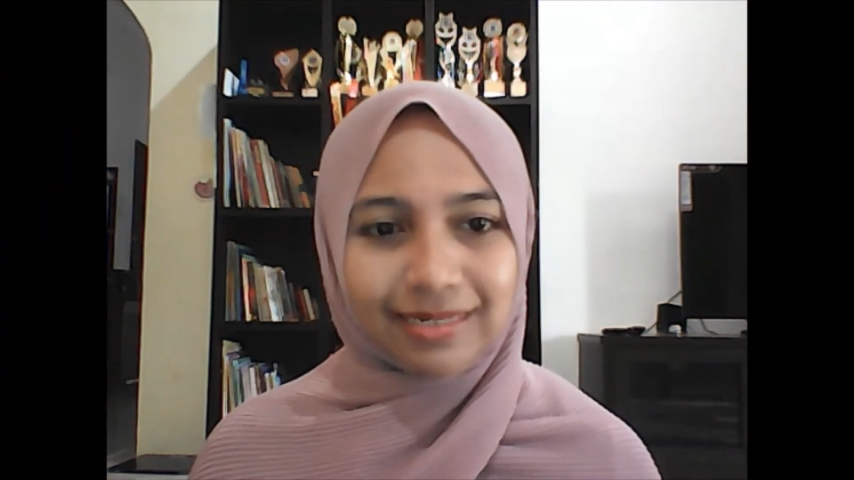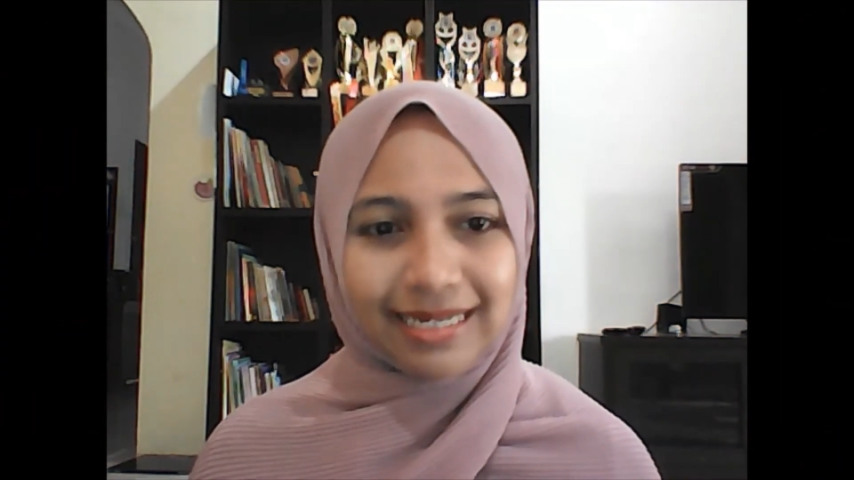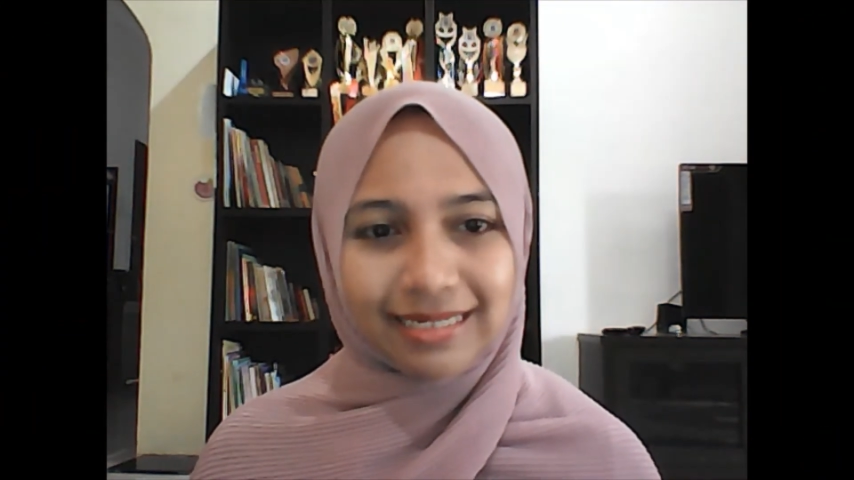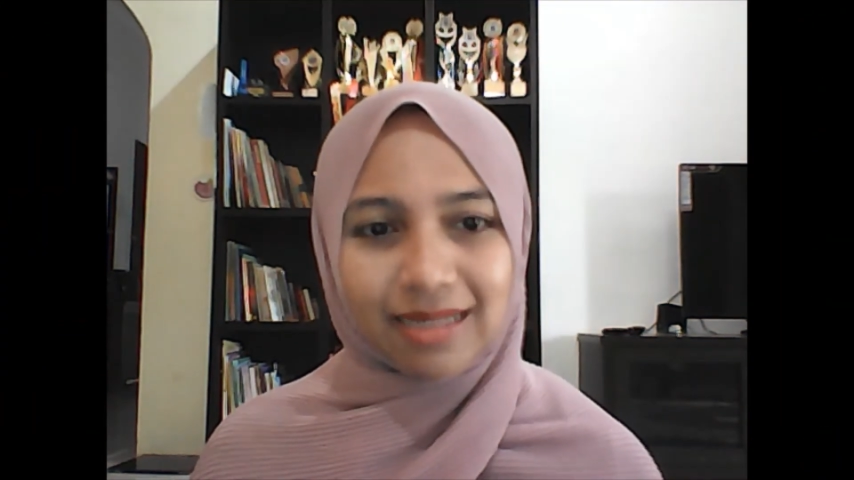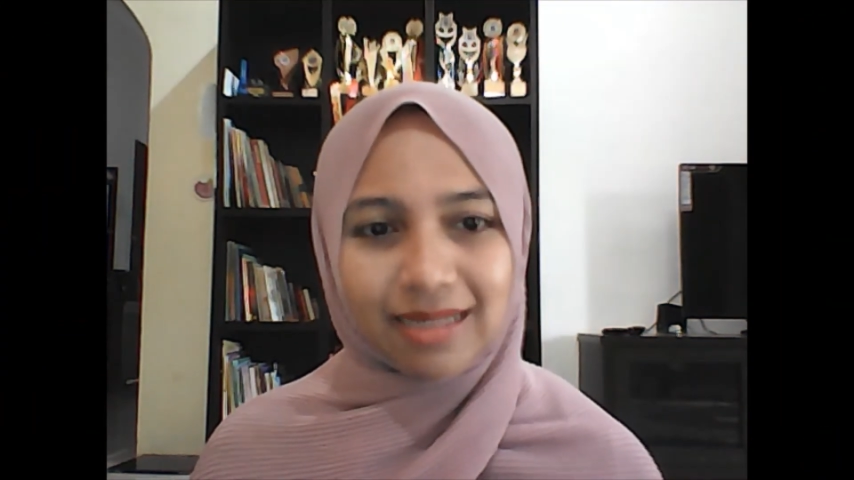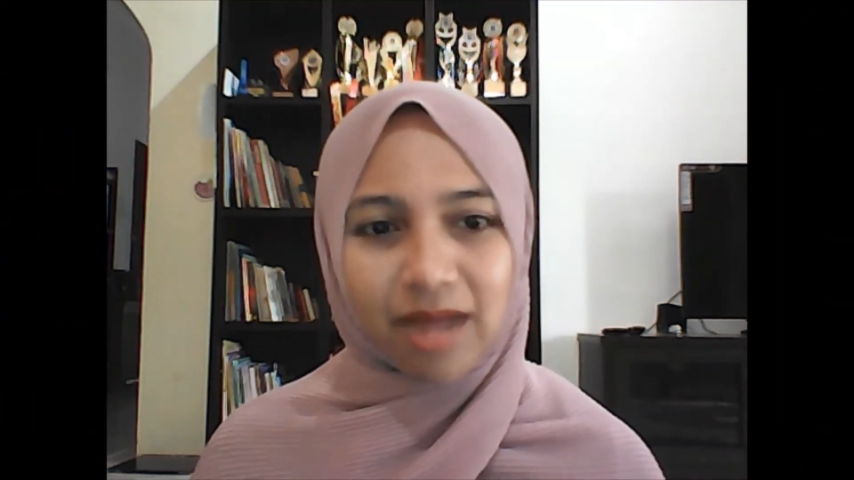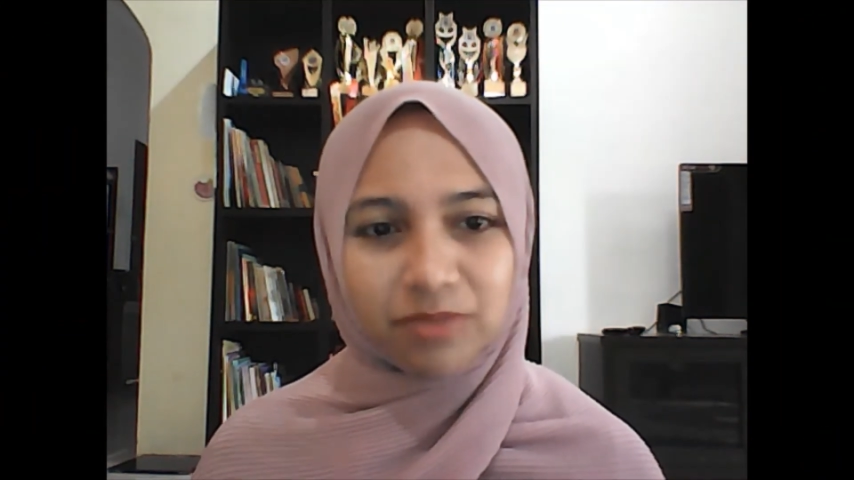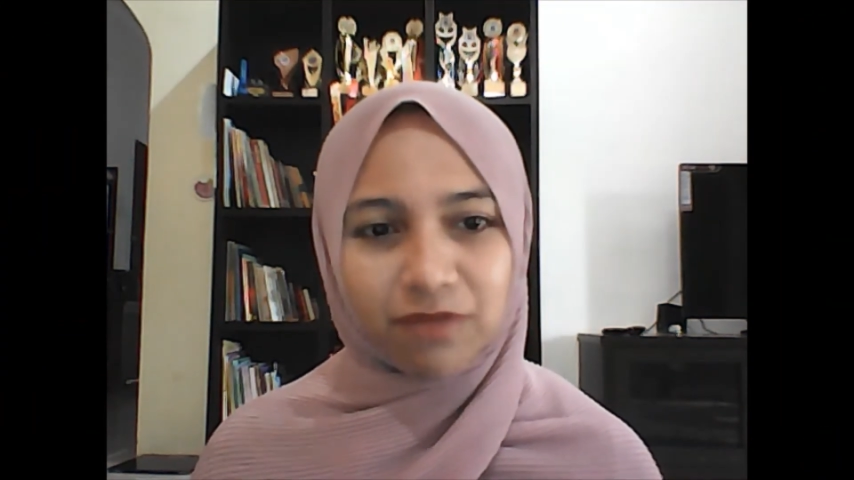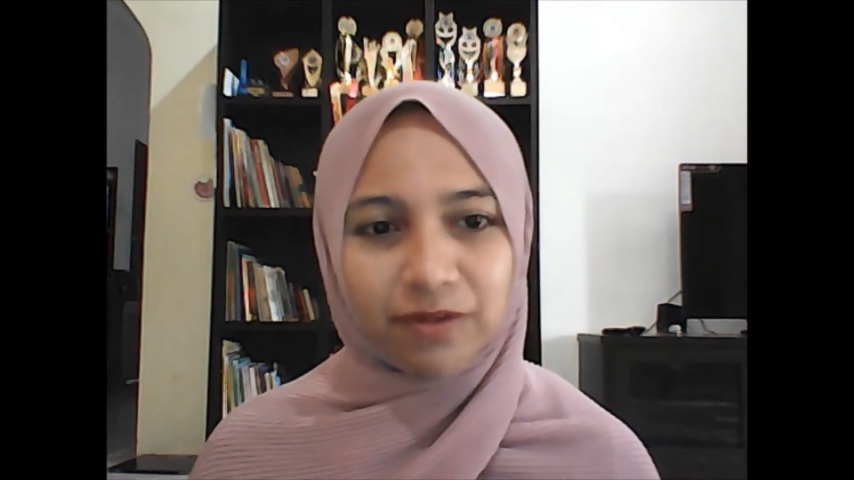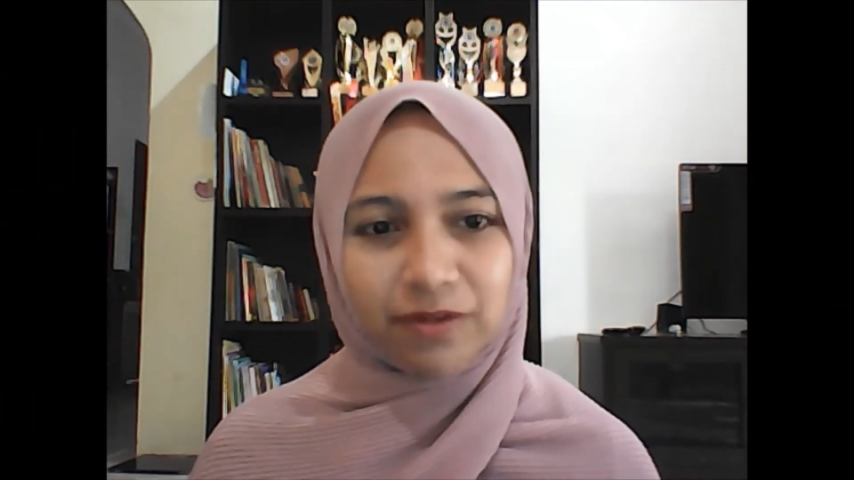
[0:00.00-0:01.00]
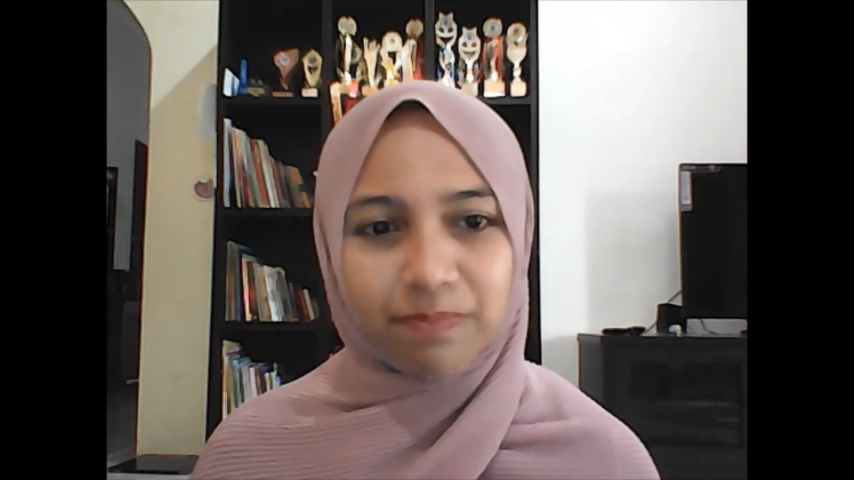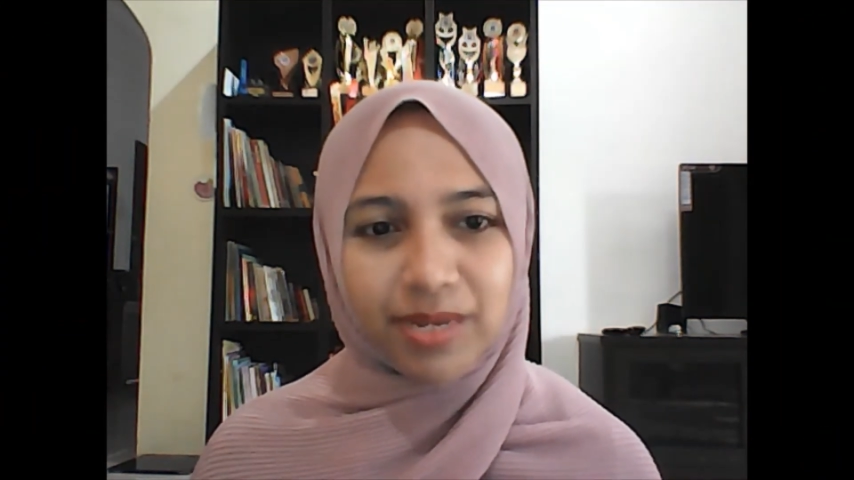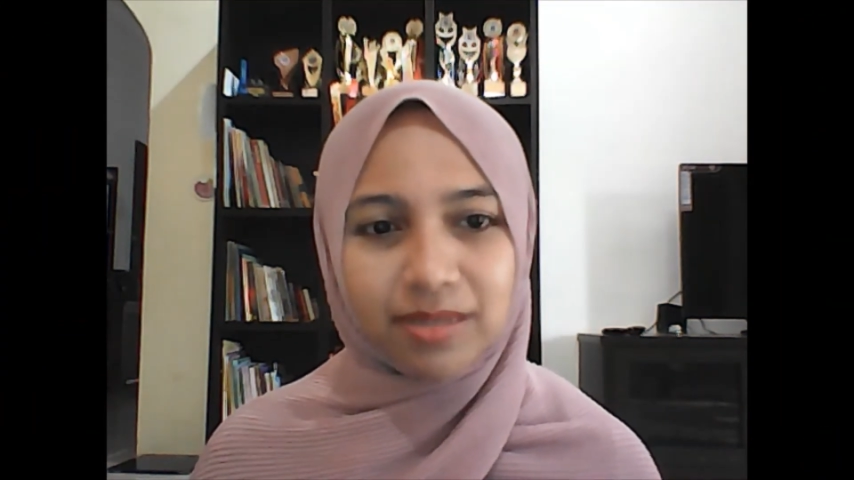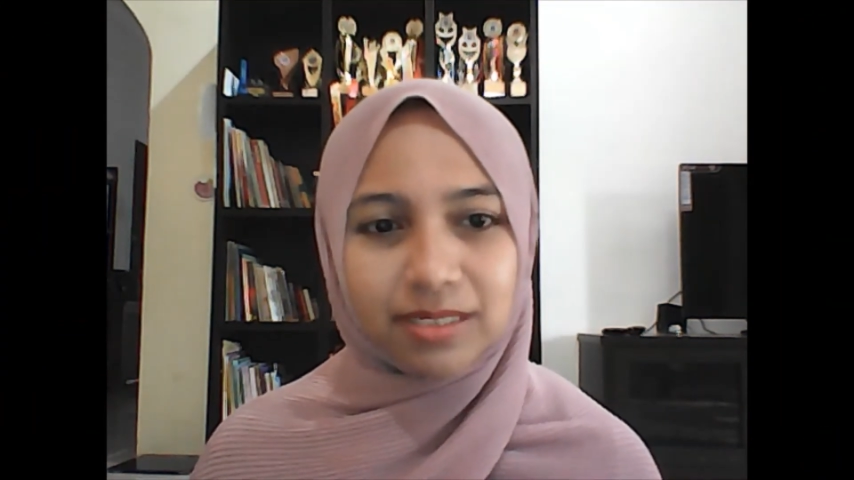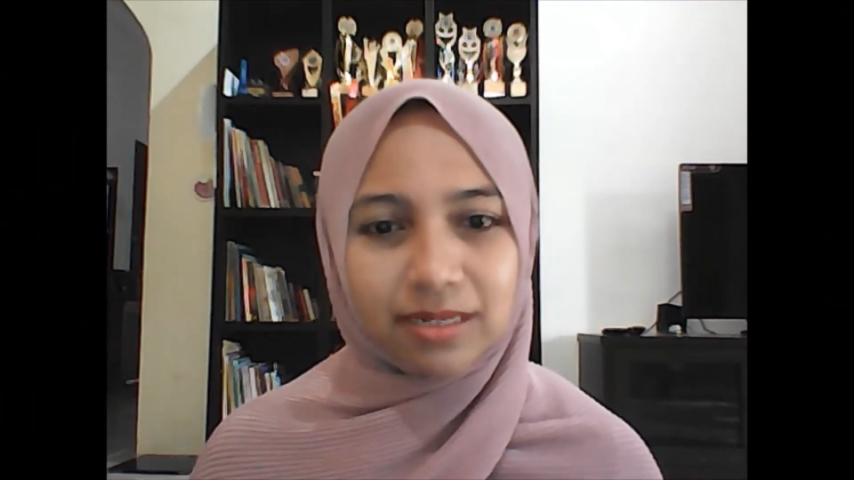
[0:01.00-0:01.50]
these types of
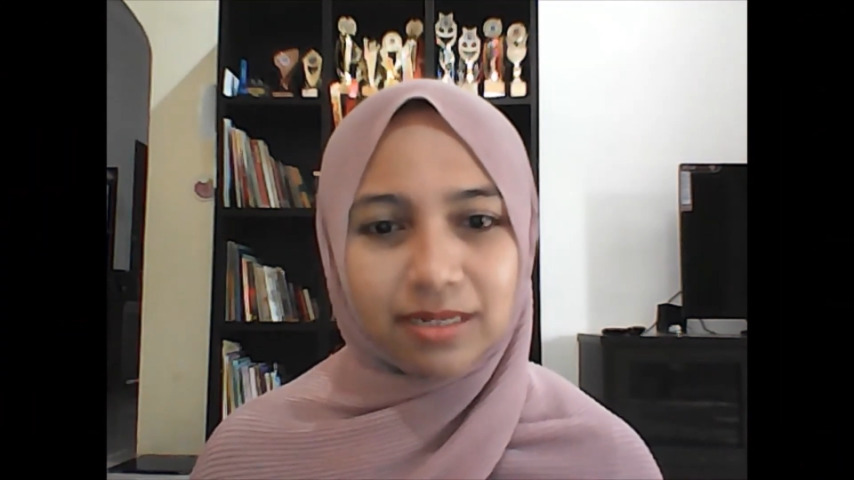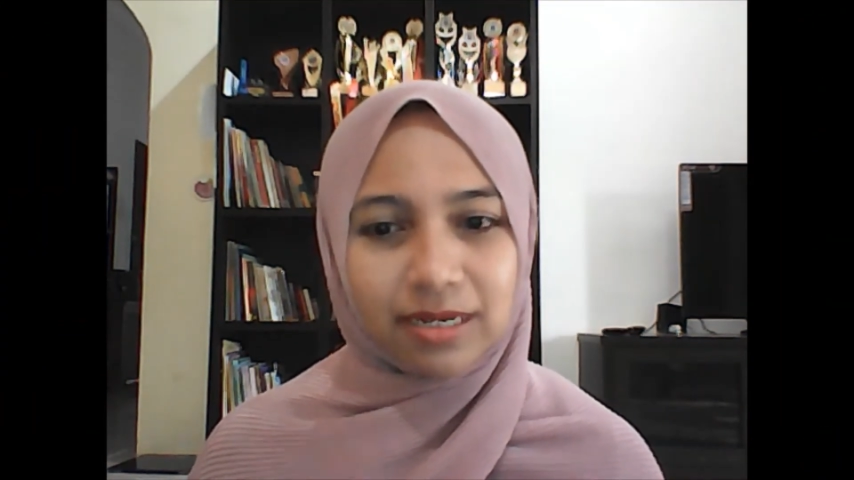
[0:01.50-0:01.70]
appeals